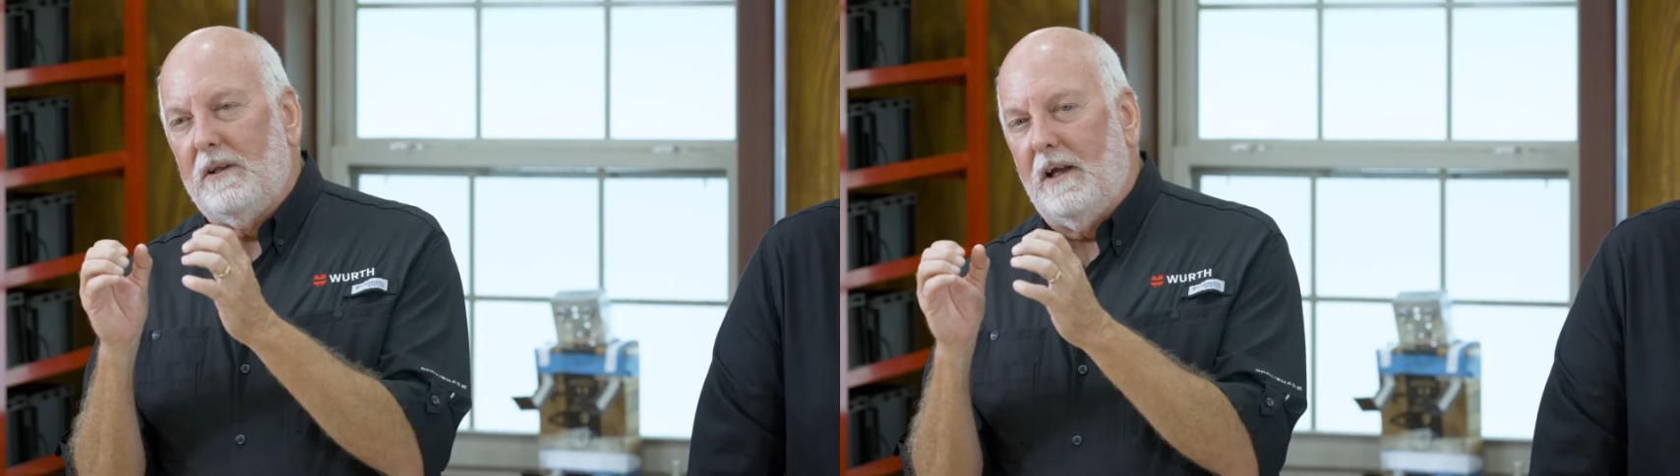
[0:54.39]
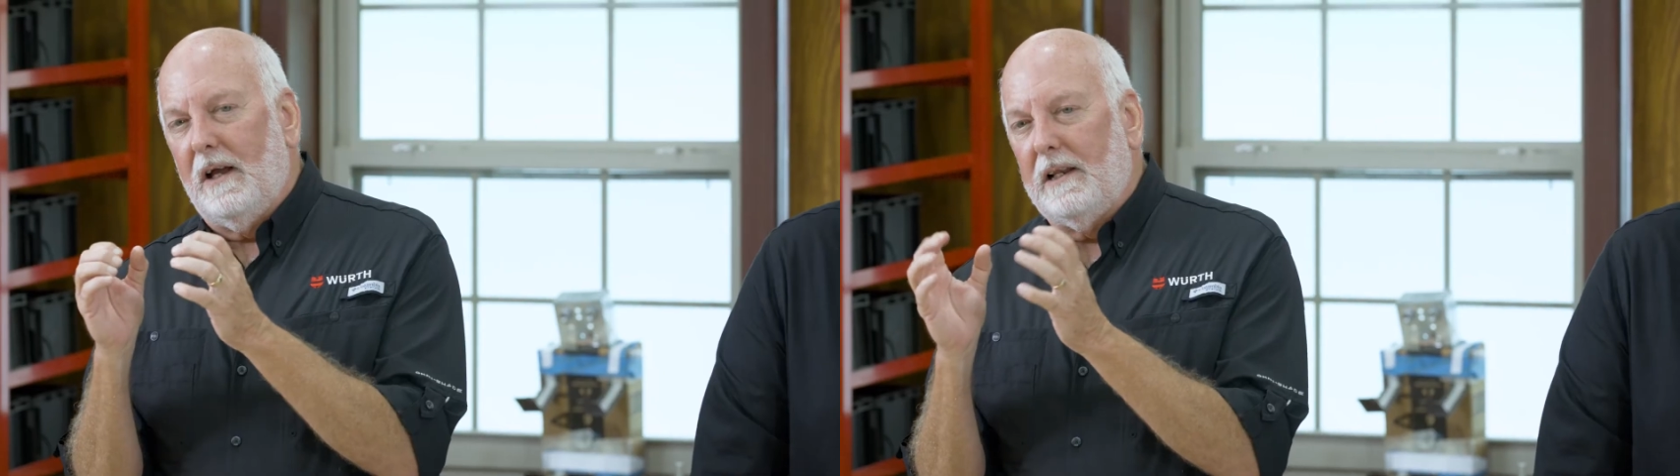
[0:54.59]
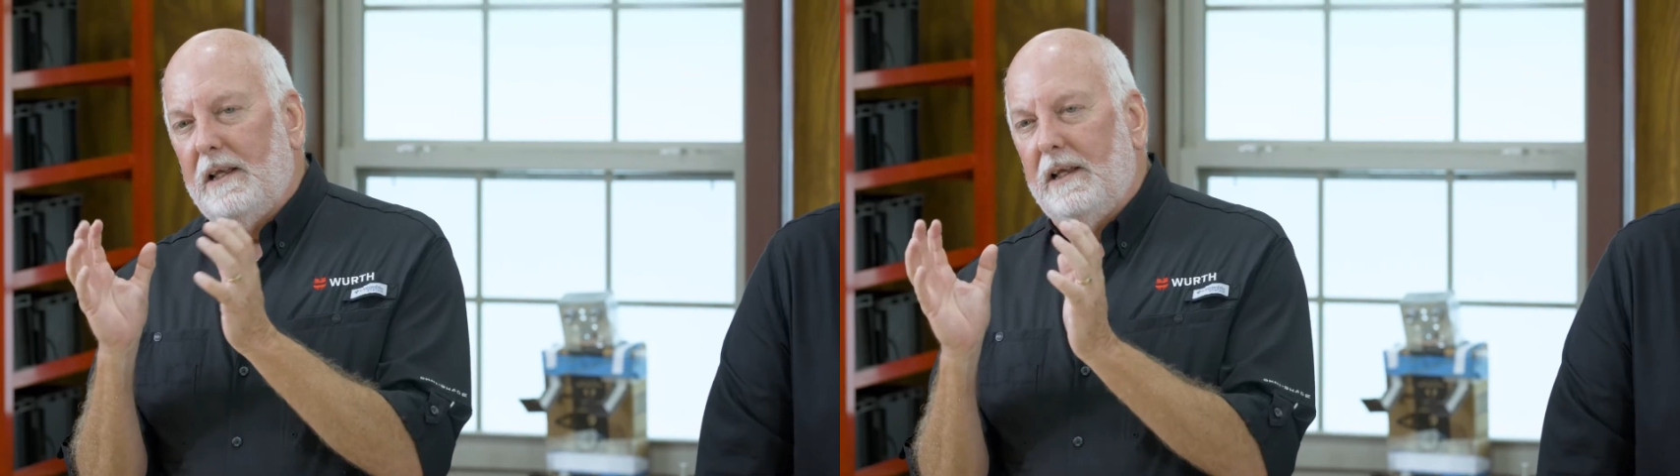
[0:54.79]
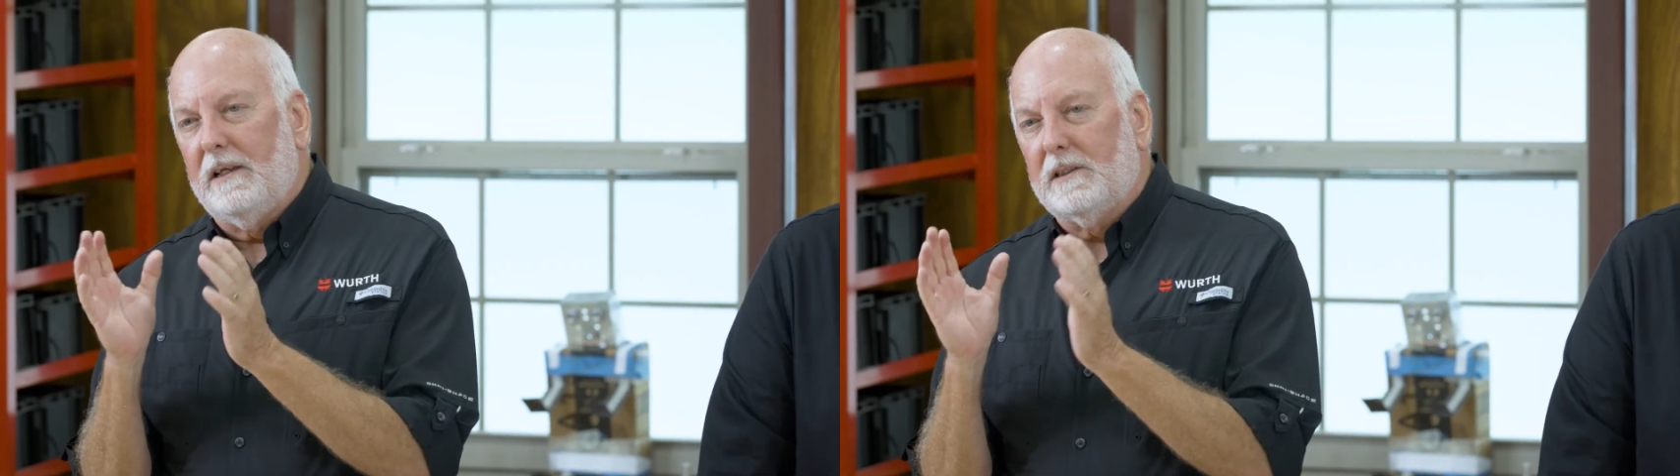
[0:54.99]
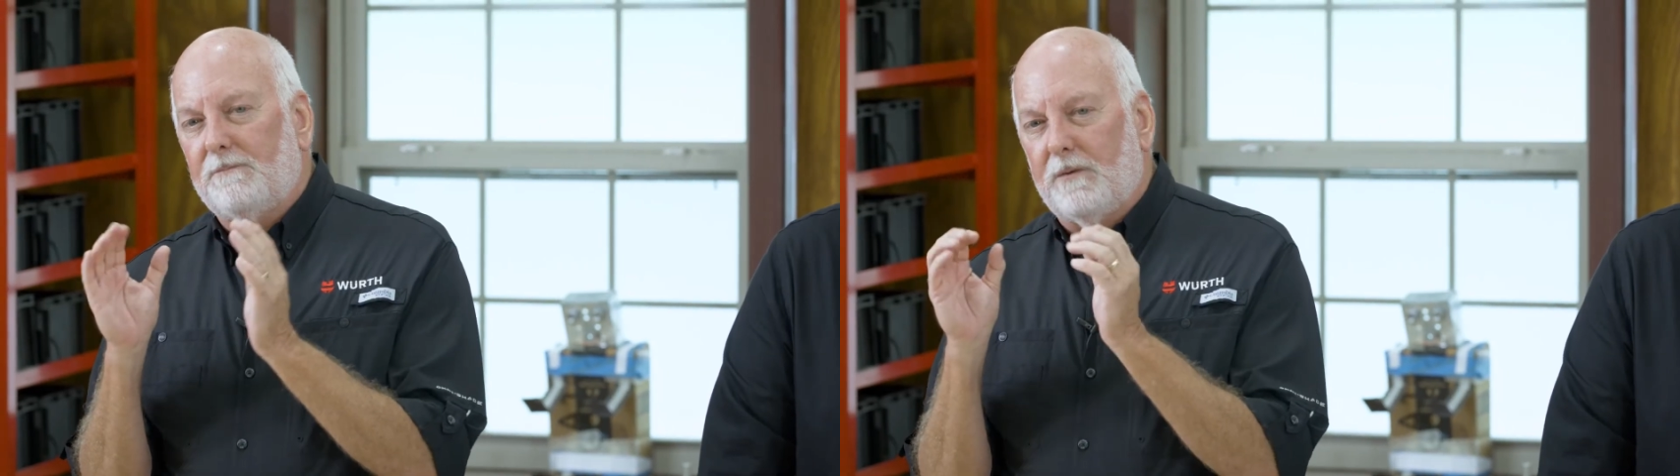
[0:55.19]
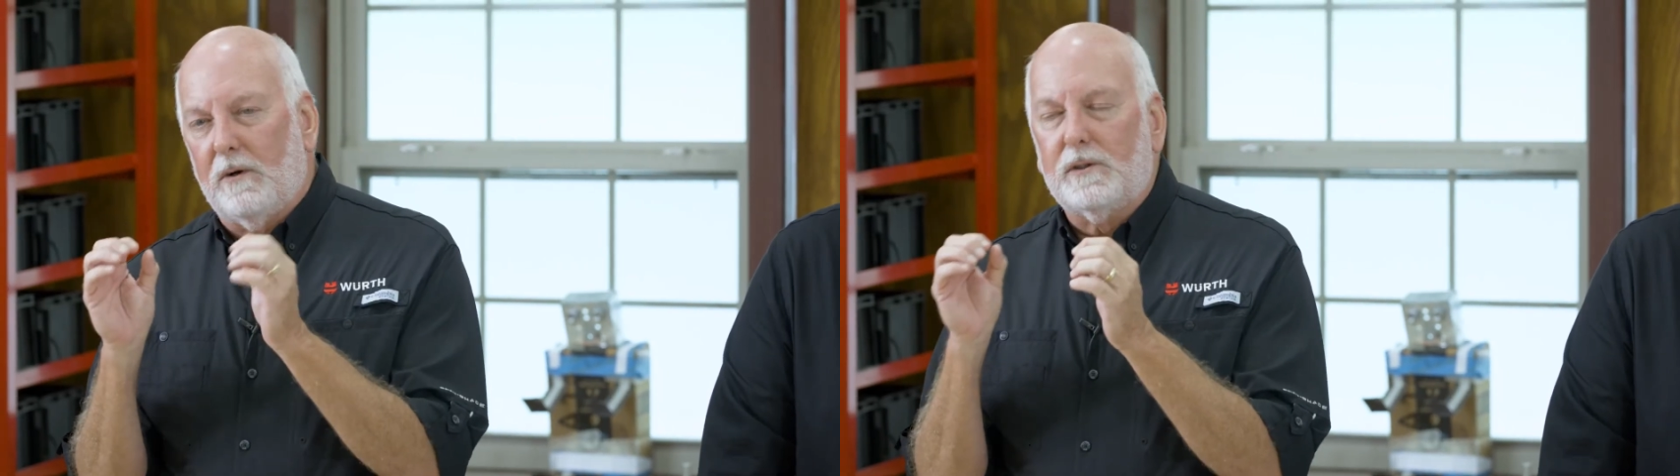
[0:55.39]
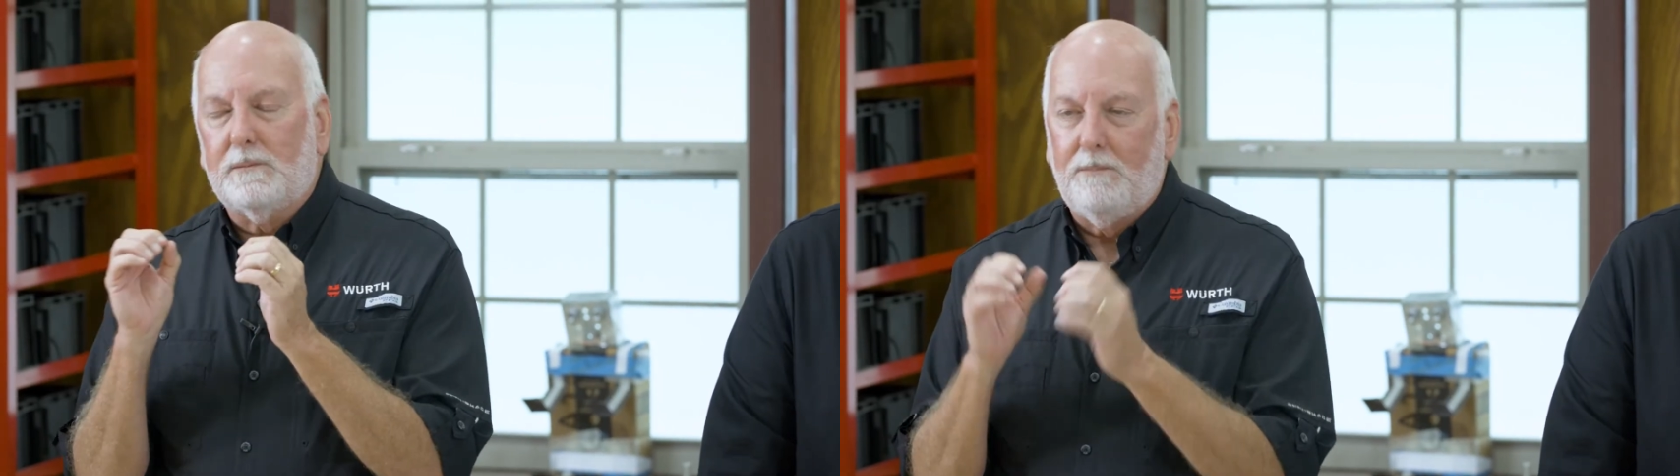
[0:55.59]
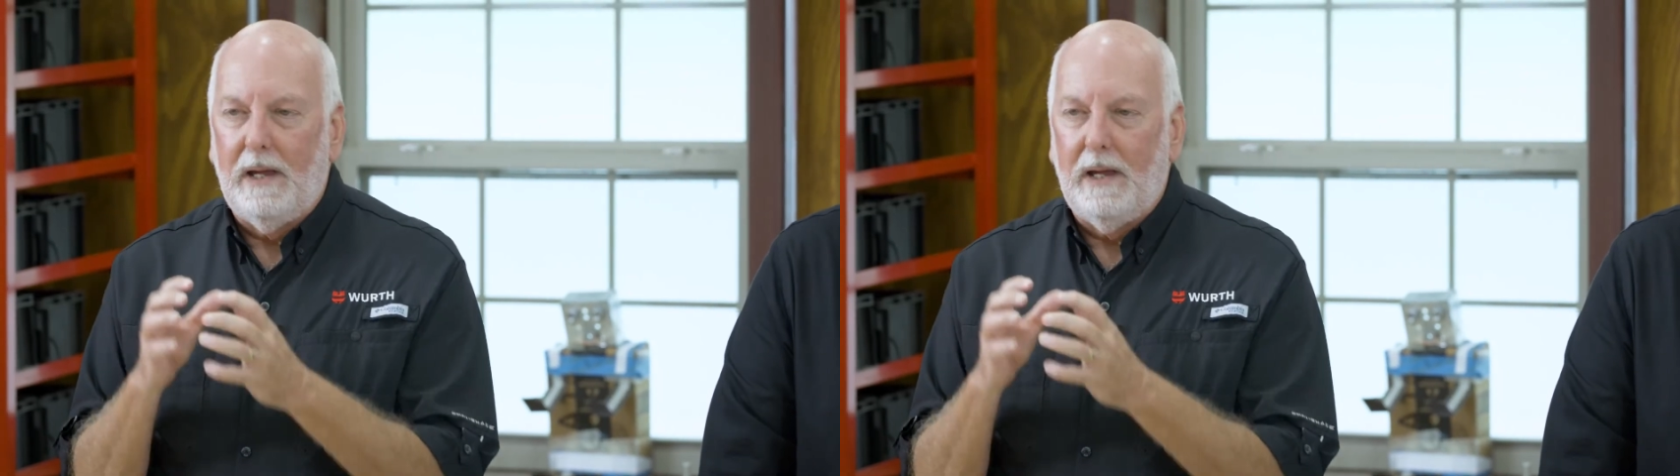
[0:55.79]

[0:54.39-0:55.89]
a nut is first